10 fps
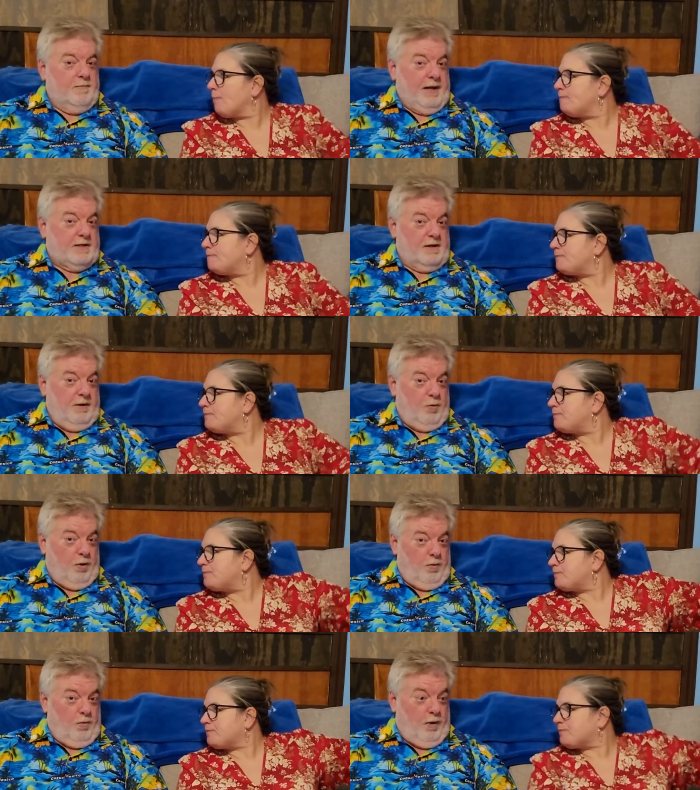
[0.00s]
Speaker 1: Basically,
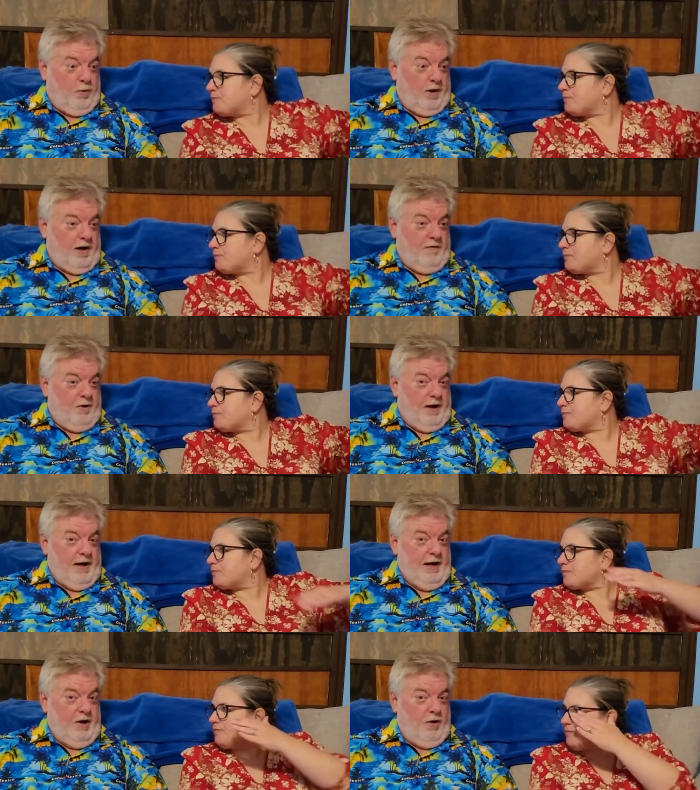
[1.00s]
we're, what we're covering
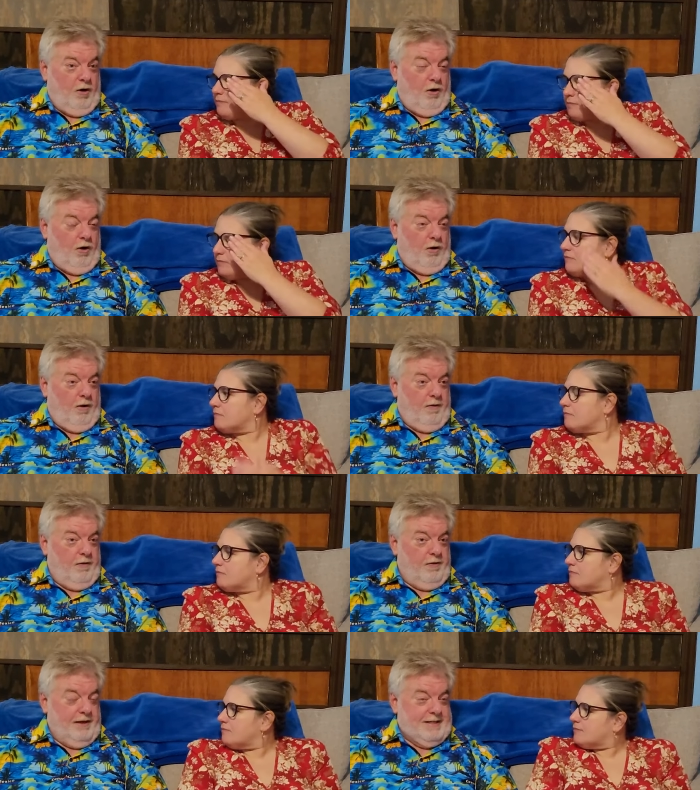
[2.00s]
here are
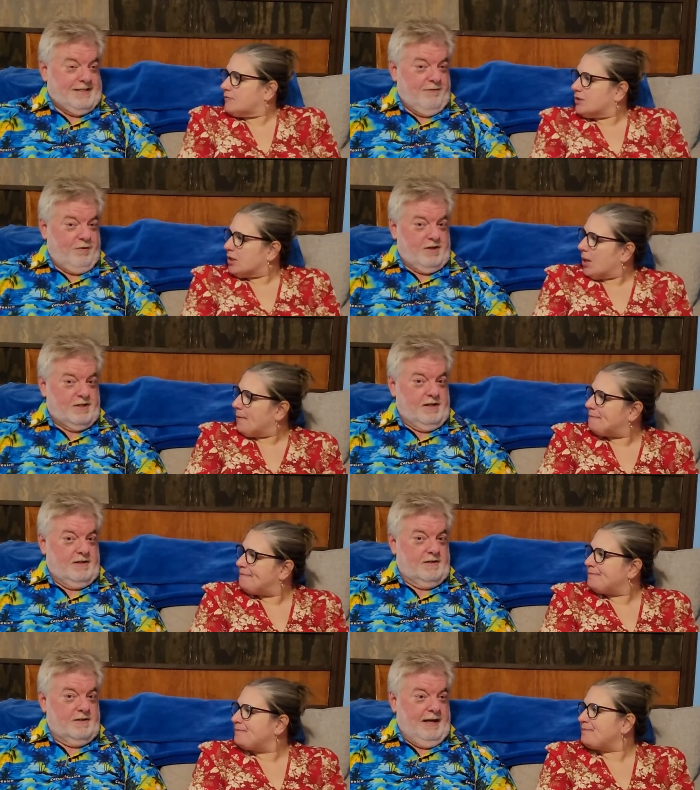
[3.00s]
the
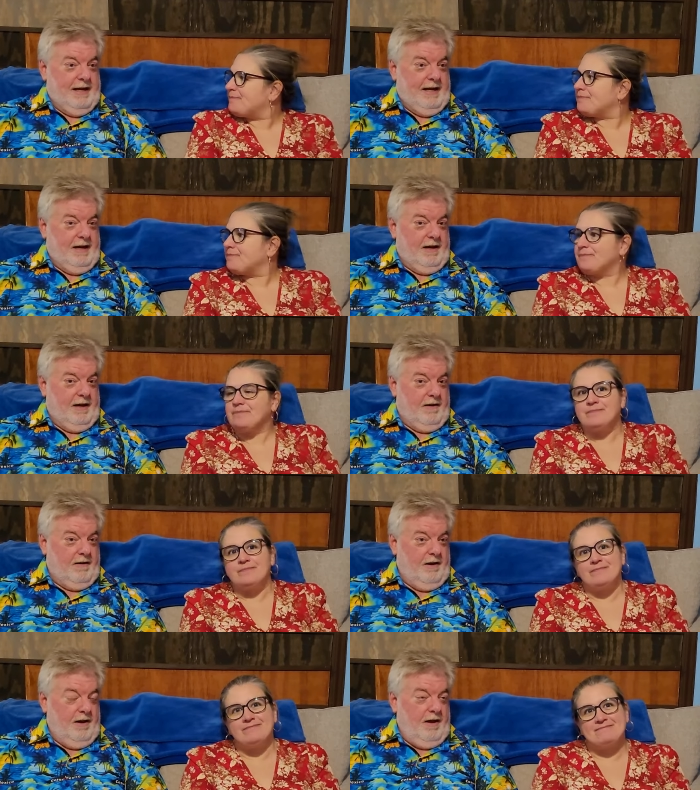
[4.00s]
differences in
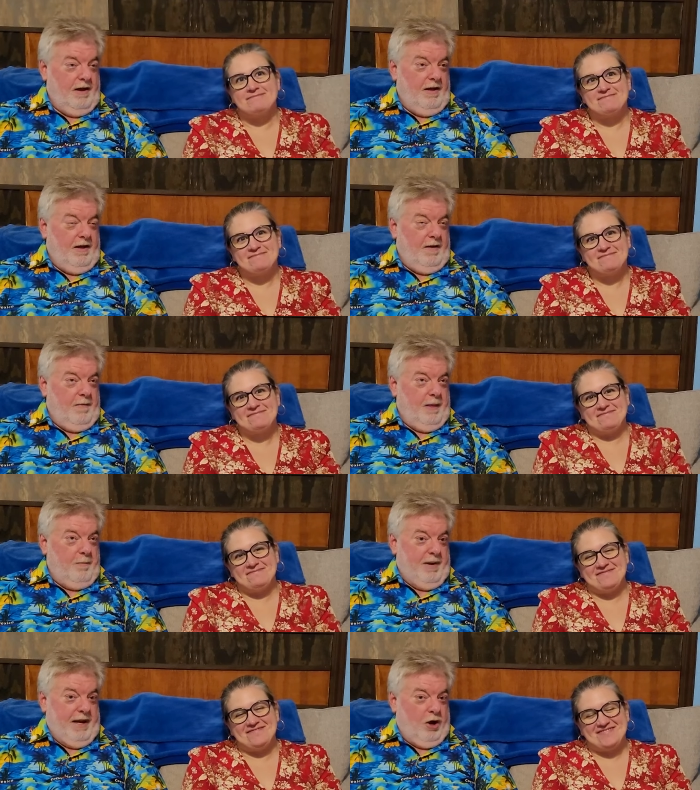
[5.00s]

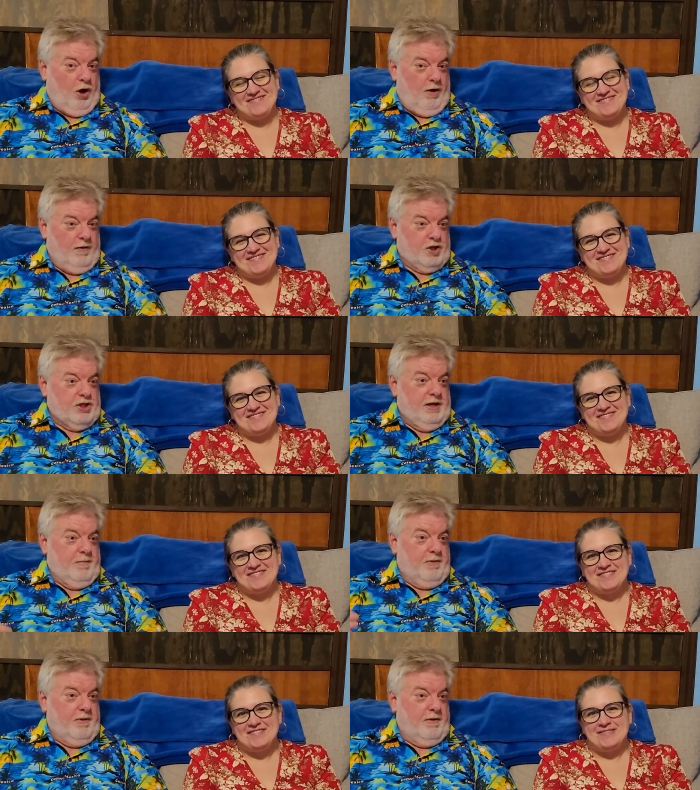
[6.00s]
being on the
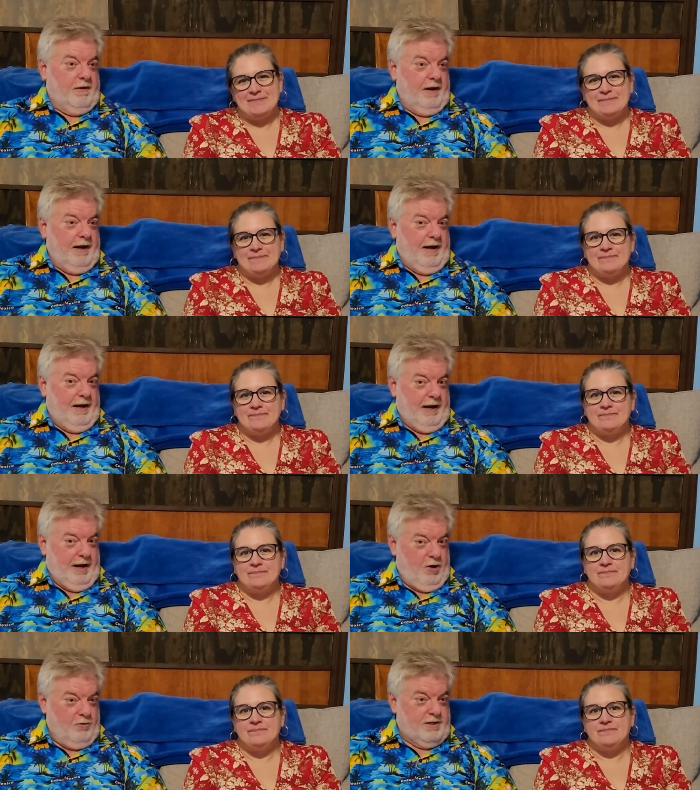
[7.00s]
ship in a
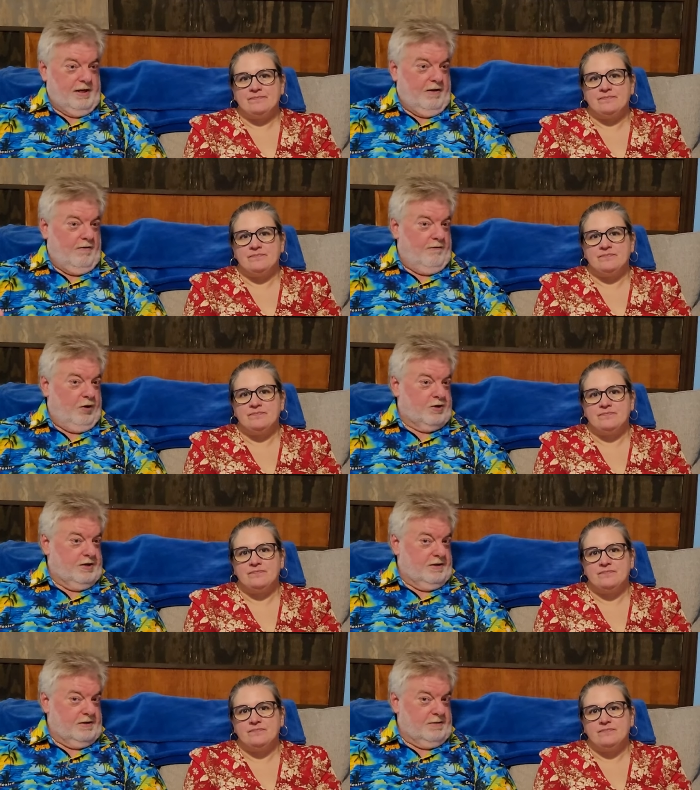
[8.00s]
hotel
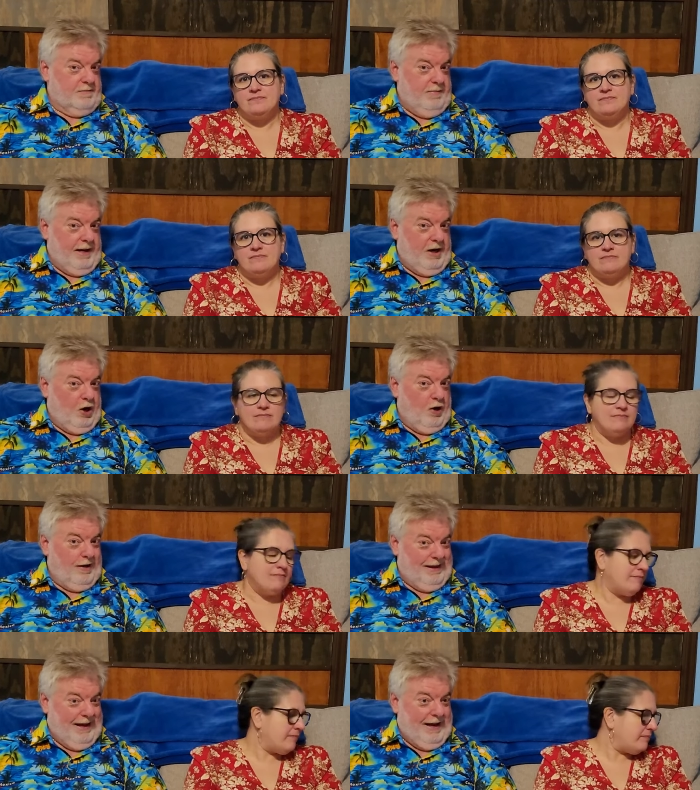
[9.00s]
versus being
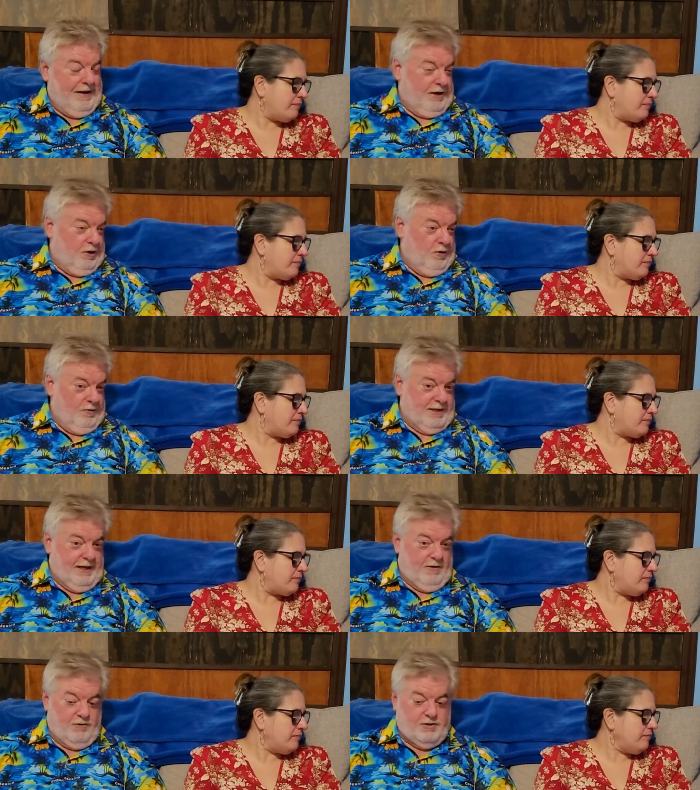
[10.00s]
on land in a
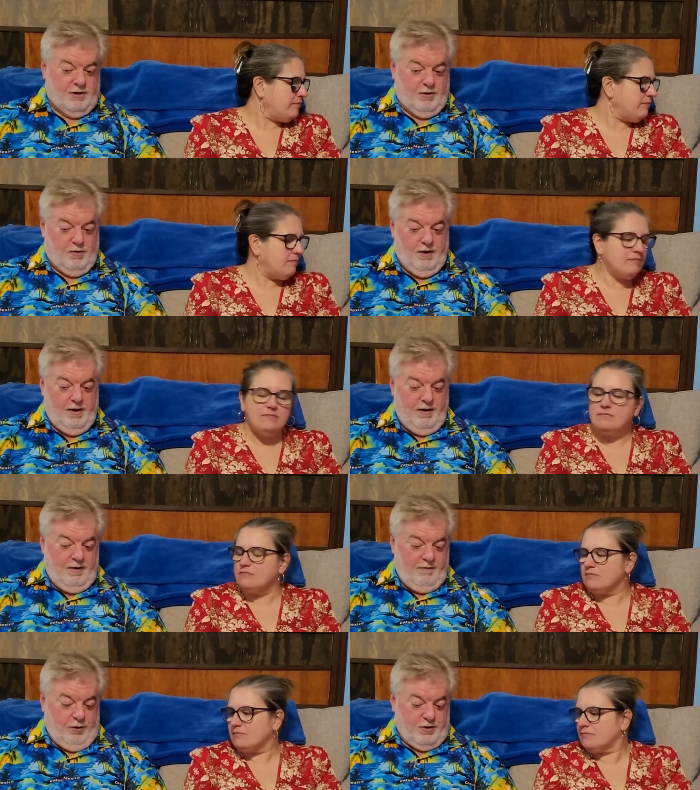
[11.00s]
hotel. So,
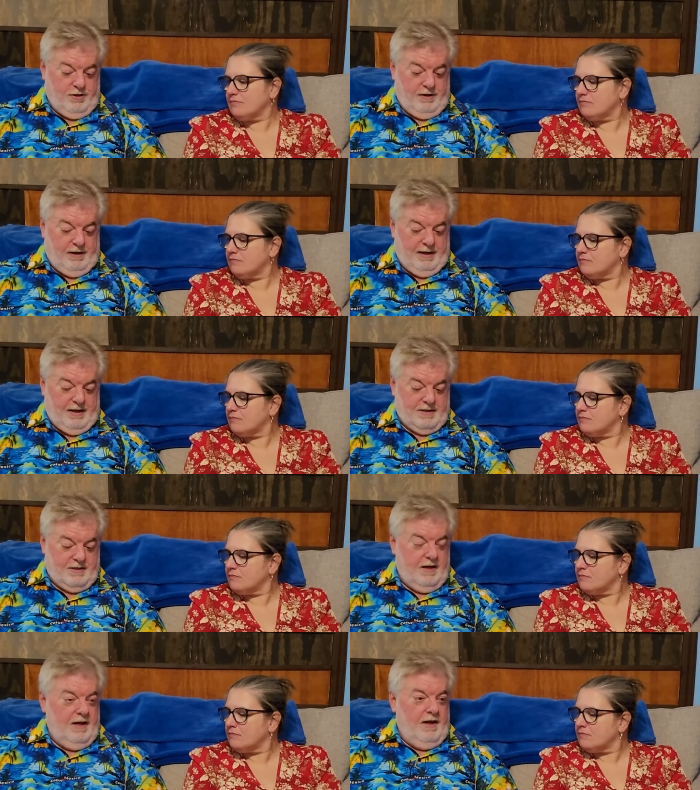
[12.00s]
first on the list,
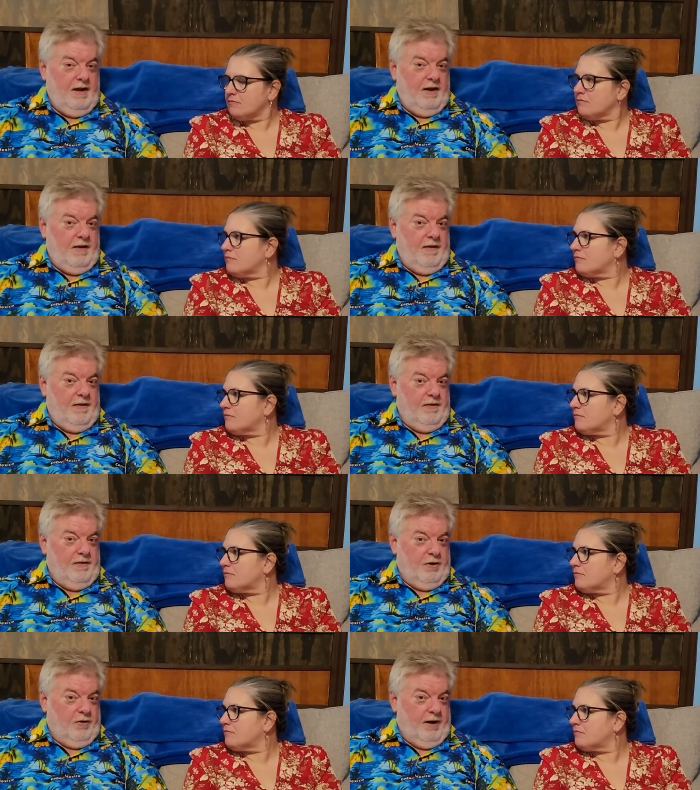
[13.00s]

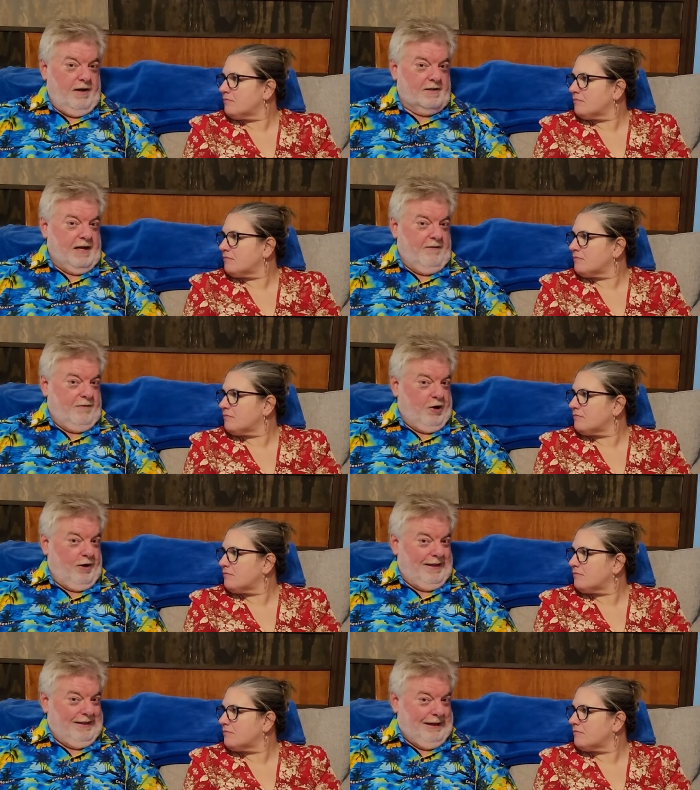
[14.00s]
there is a
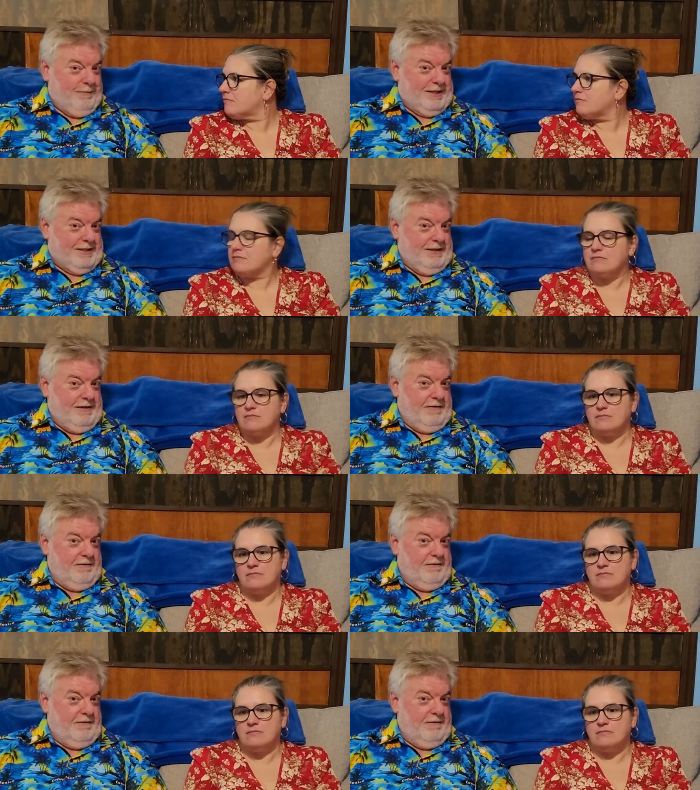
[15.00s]
very limited,